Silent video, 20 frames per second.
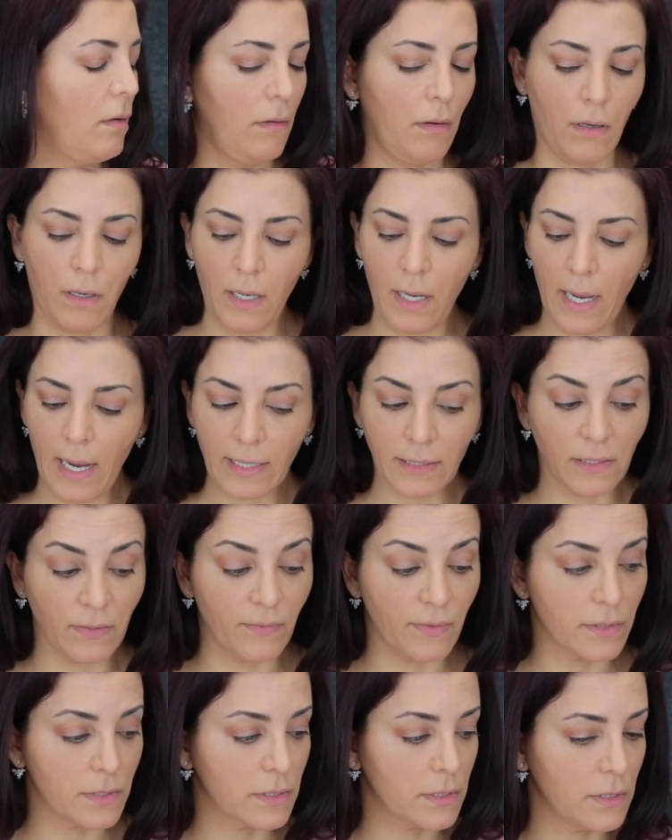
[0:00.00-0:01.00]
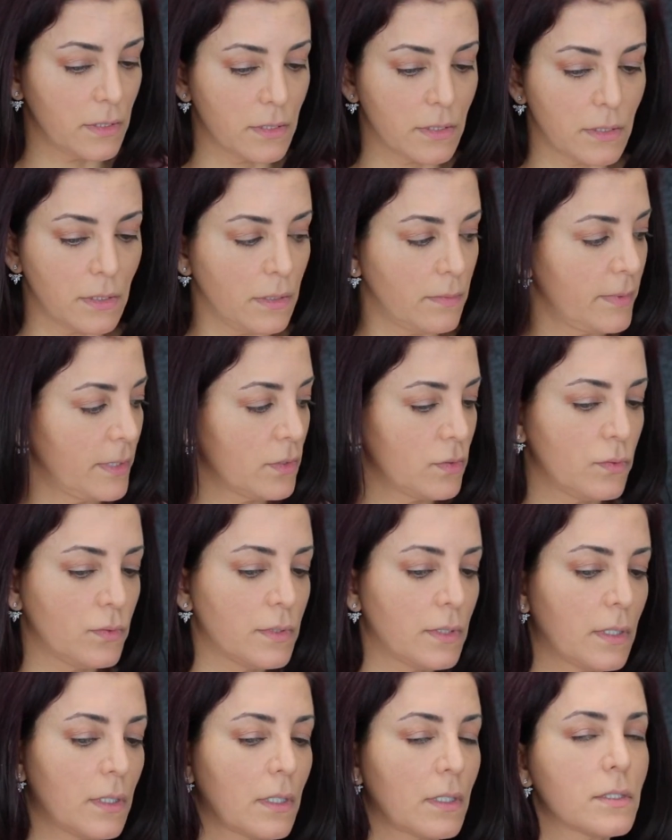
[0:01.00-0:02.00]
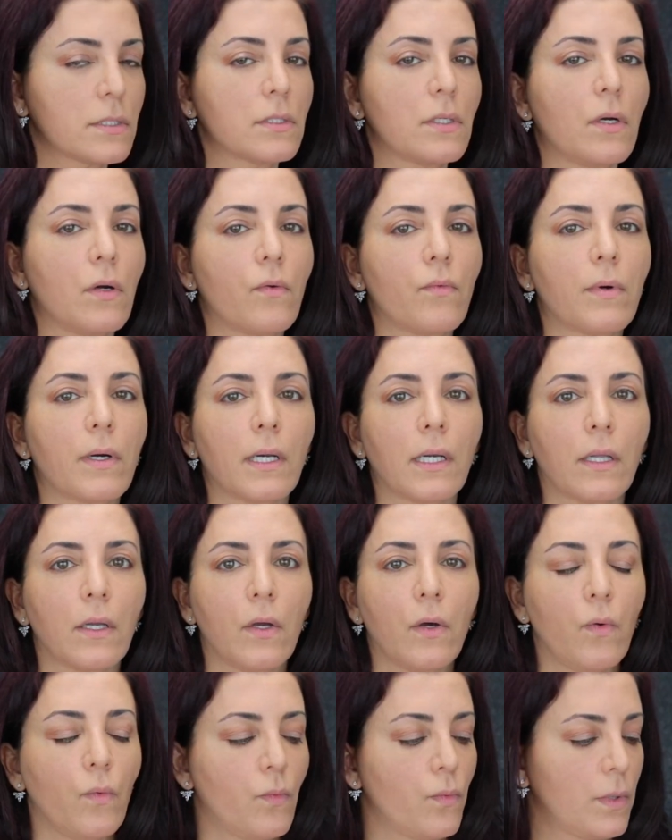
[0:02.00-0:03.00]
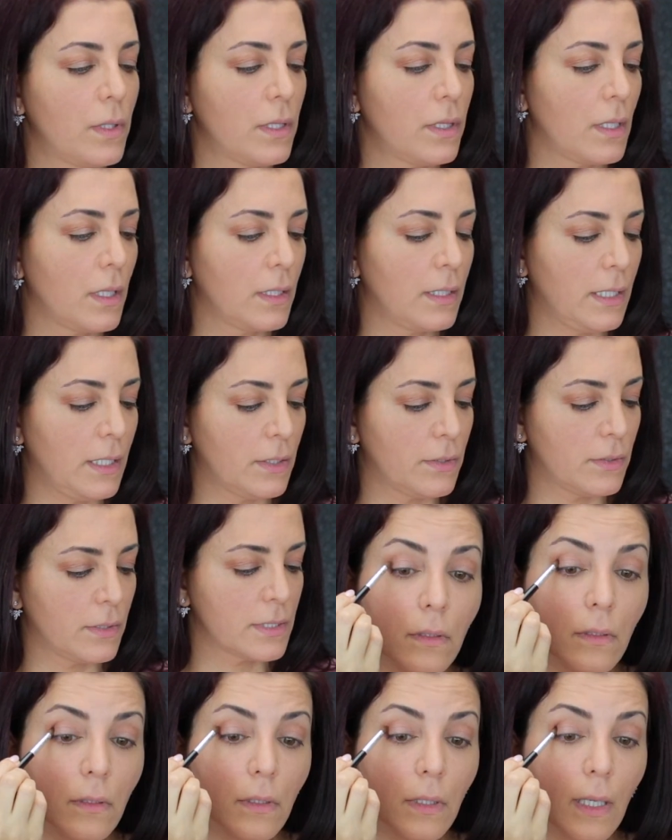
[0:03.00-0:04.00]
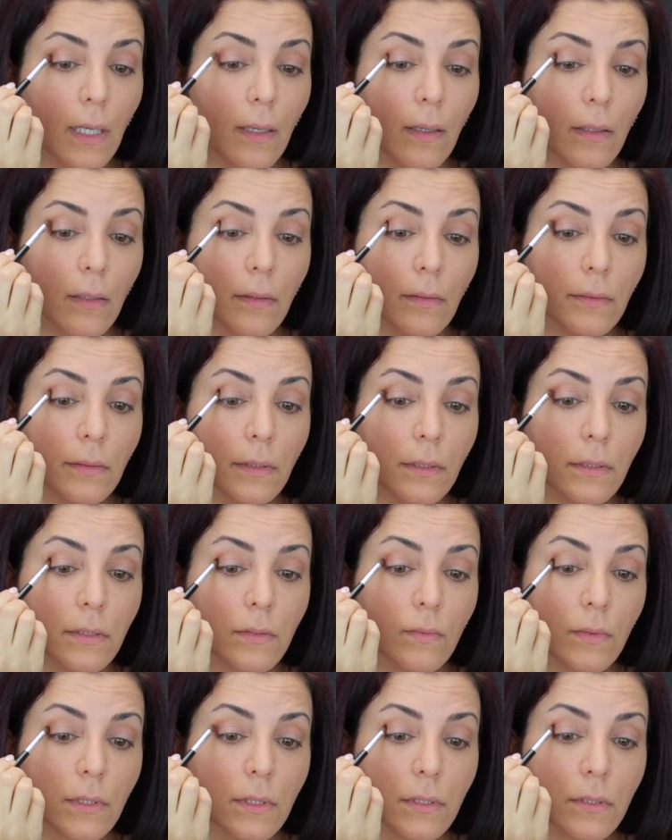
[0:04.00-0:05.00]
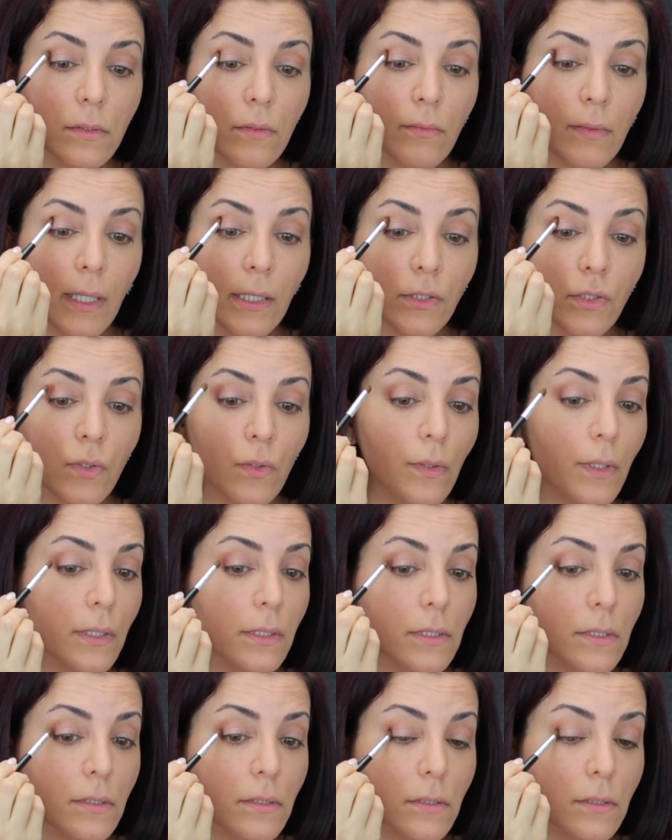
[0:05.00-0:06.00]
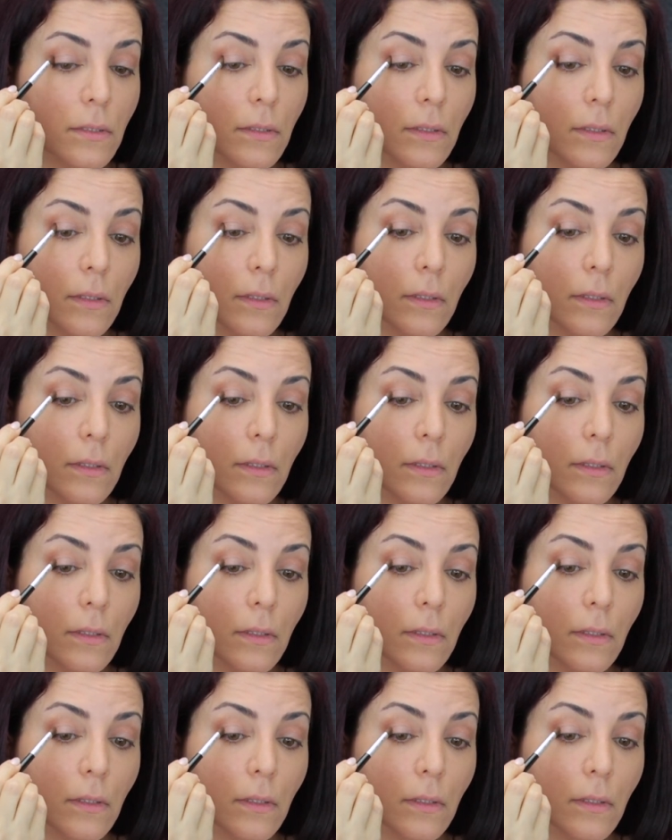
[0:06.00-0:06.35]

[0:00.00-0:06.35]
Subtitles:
Oh, Activist is a little bit too dark, so we're going to go with Leader. Yeah, this was the right choice.